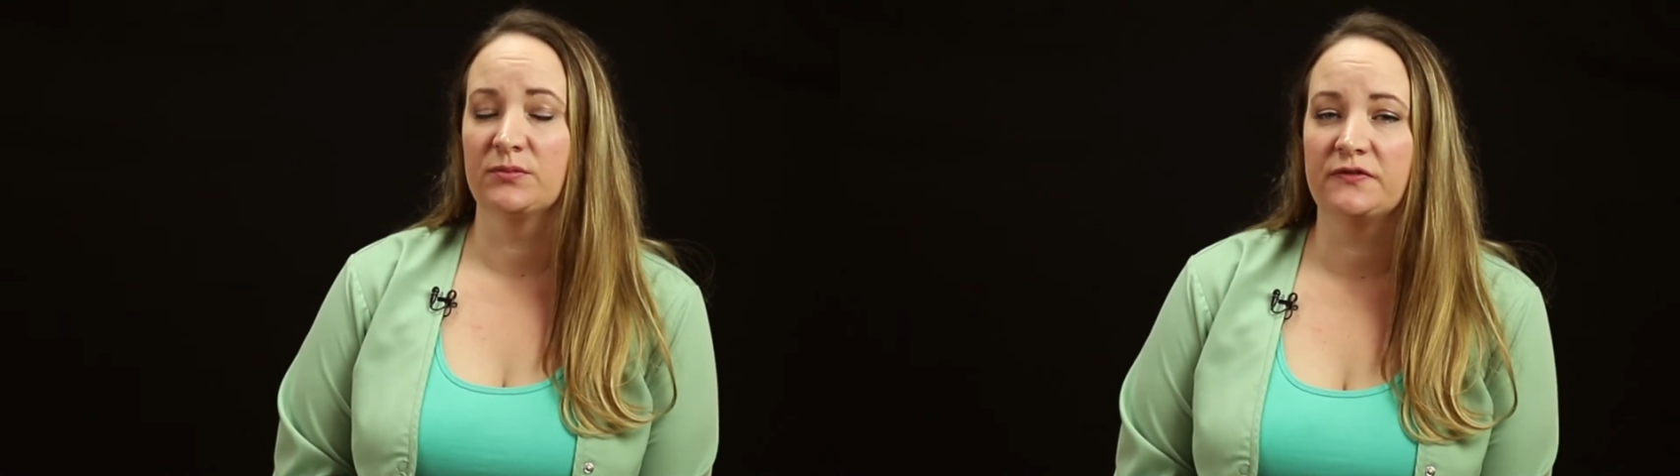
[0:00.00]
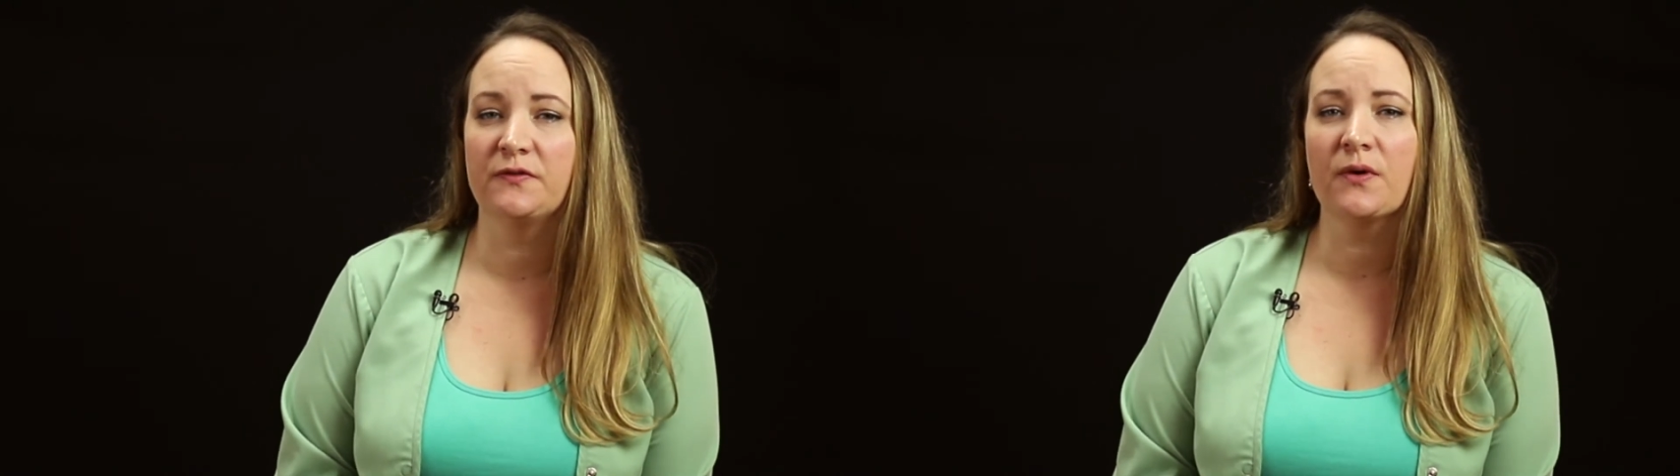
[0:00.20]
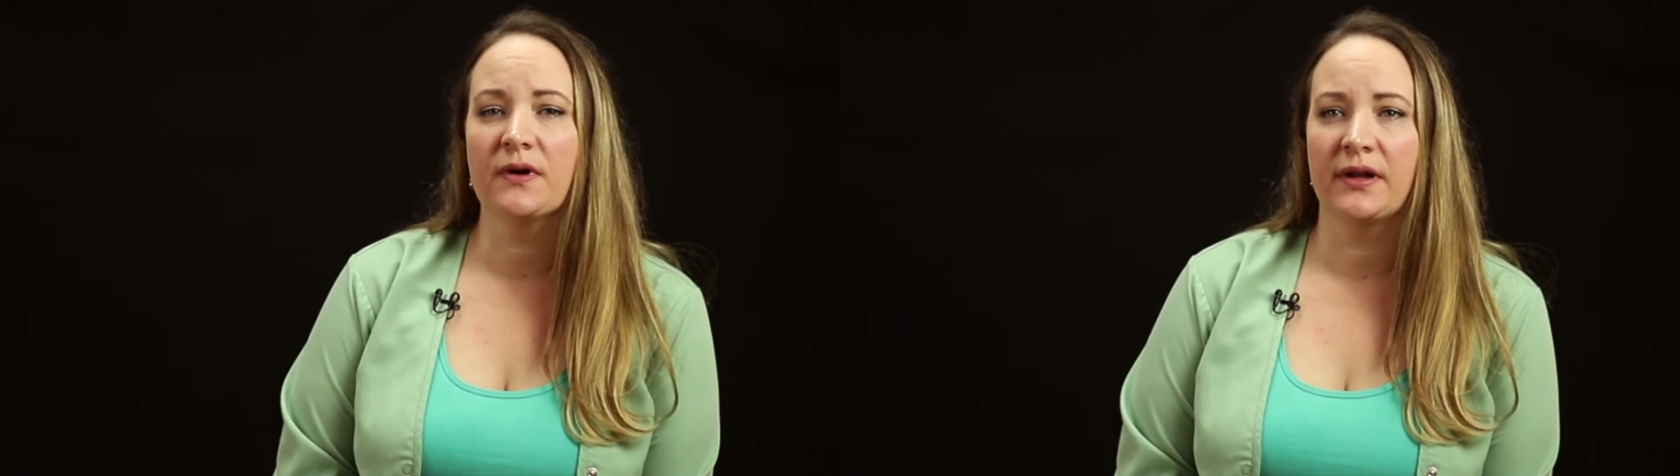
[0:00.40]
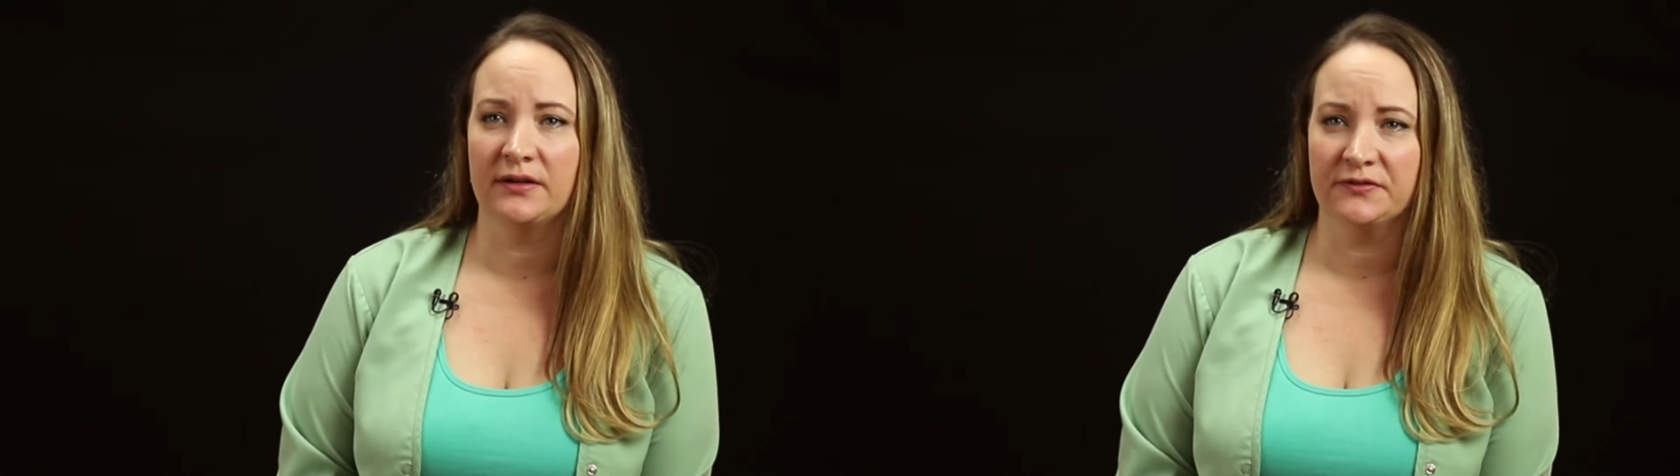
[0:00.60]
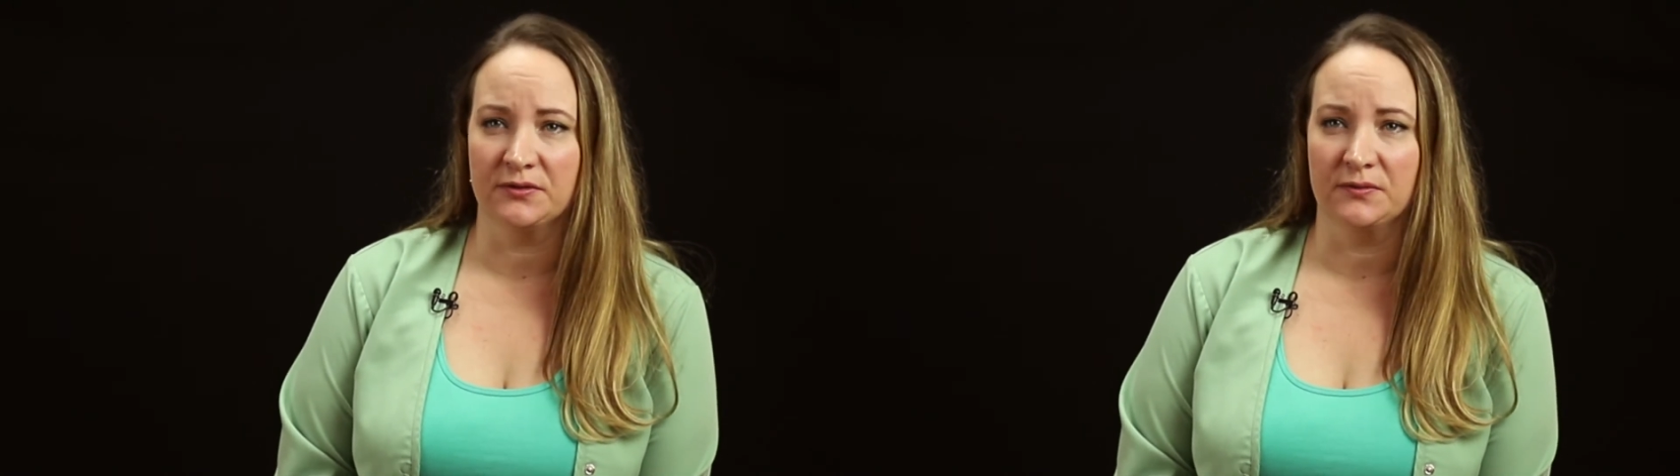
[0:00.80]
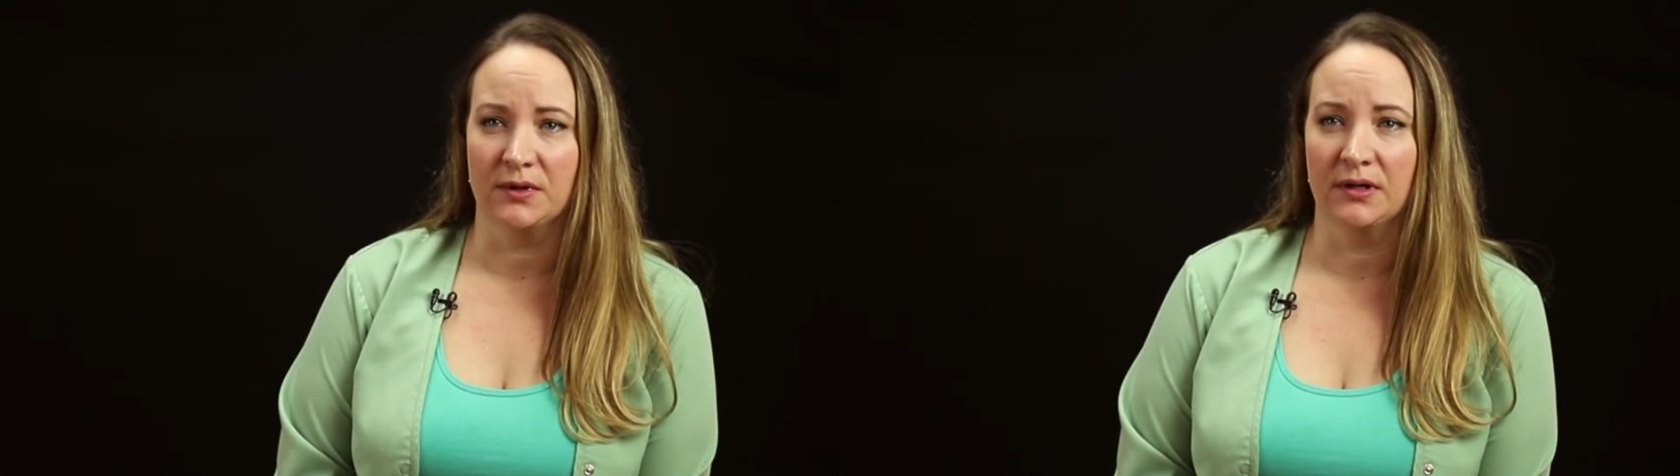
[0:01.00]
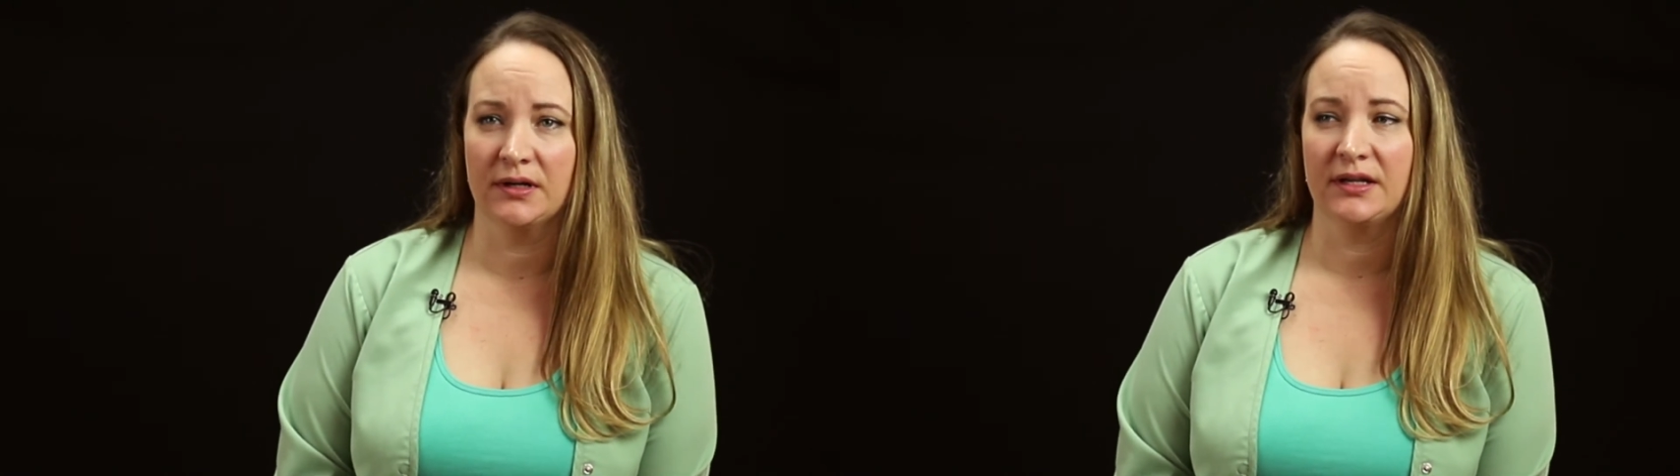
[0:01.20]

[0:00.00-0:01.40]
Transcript: before and after work.